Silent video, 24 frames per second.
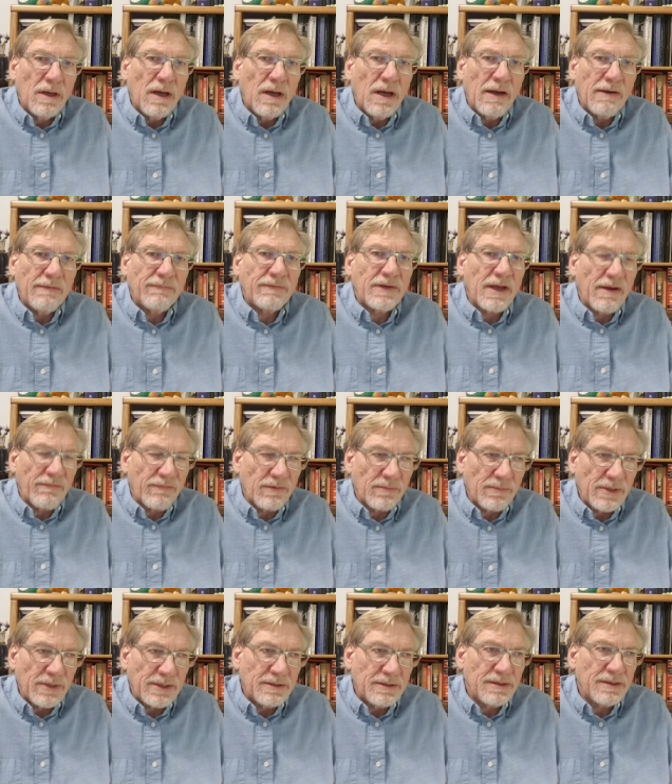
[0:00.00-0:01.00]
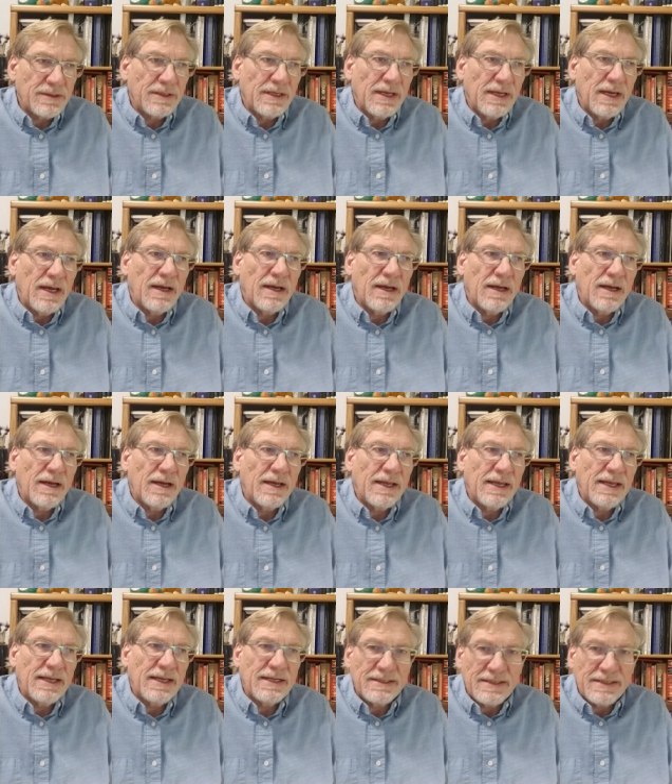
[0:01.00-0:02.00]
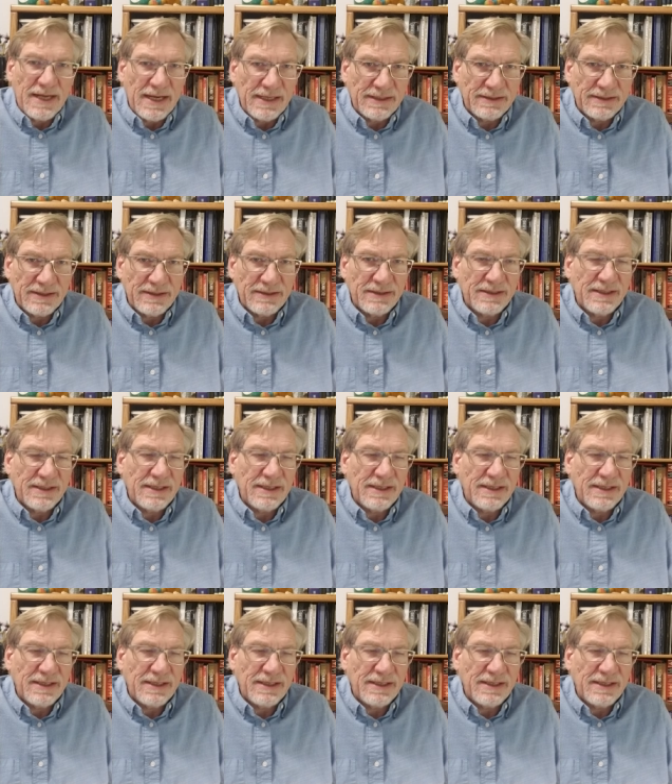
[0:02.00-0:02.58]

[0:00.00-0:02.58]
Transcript: of government uh, in Texas.